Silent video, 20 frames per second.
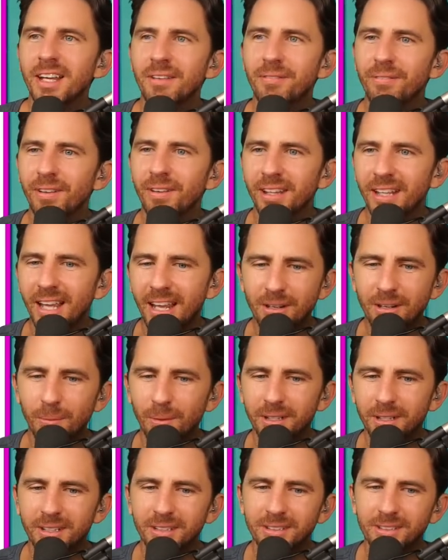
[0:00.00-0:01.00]
I feel like
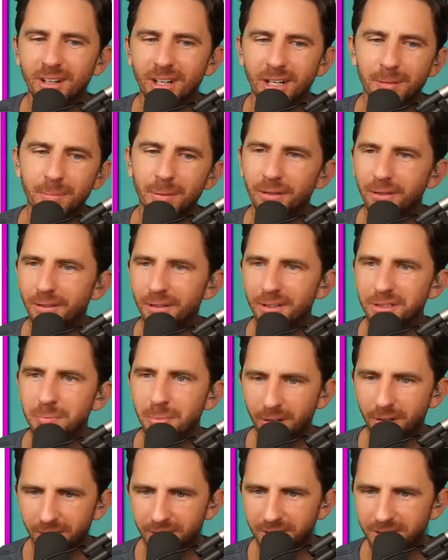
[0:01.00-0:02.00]
anyone can talk about their
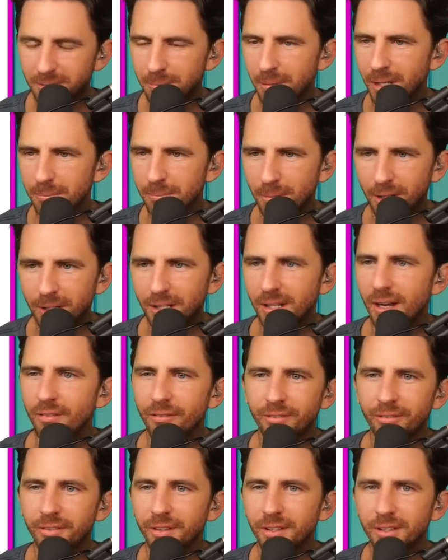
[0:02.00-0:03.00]
experience and make money
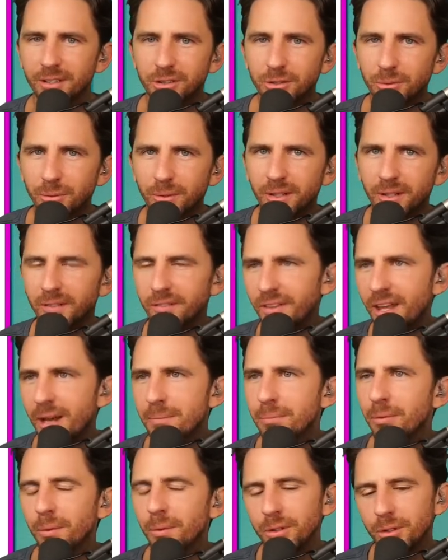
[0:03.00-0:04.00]
off of it and do any of
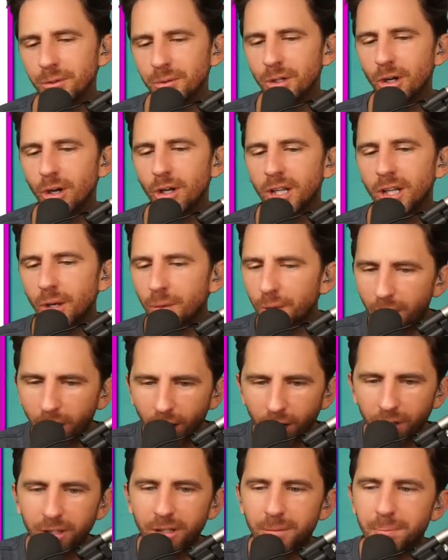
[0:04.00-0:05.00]
that. But when you call out
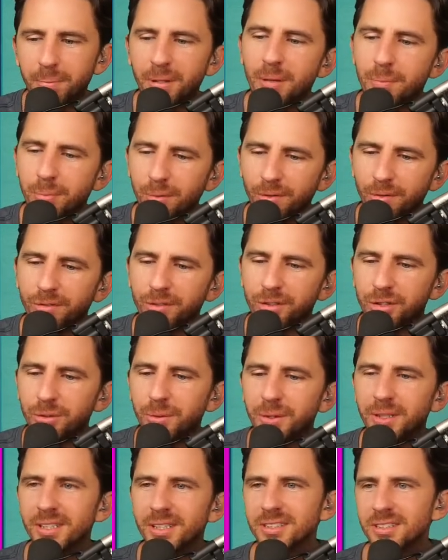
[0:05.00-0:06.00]
other people for
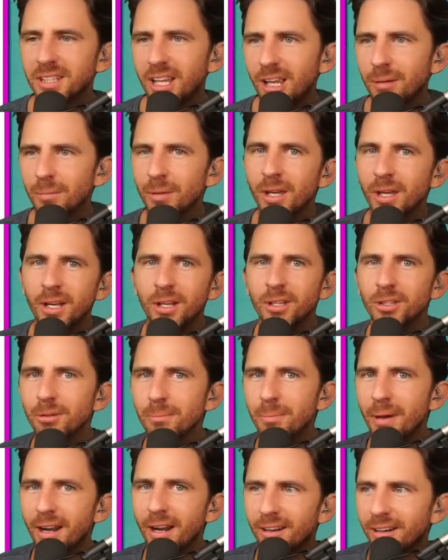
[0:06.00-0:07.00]
doing the same, you
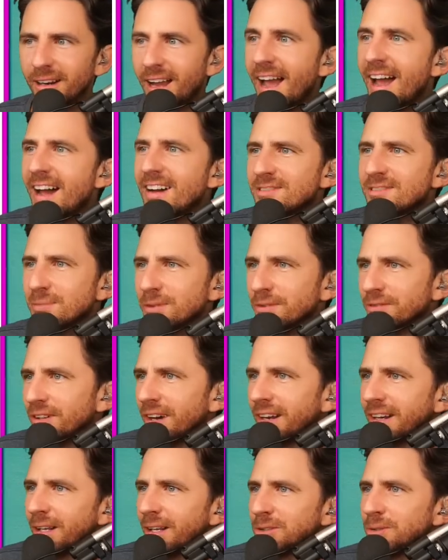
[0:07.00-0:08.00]
better have moved
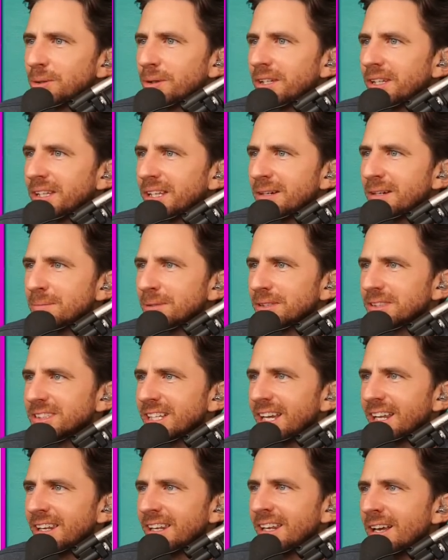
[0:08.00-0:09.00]
on. Now, Jordan Kimball
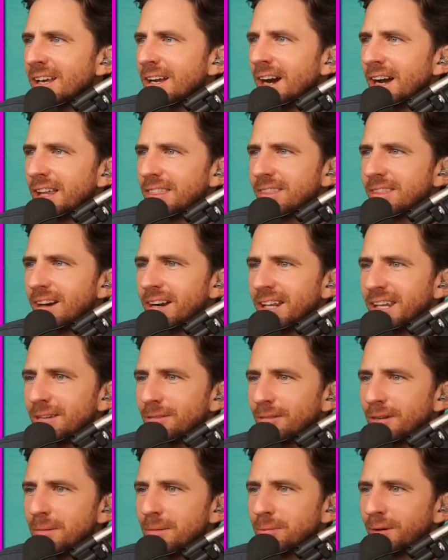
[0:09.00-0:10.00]
said, I thought he
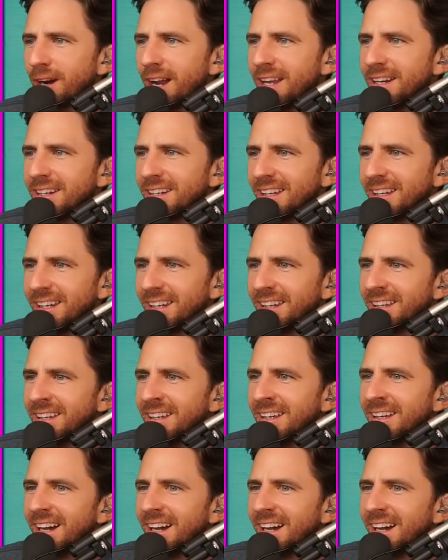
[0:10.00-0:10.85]
rebranded.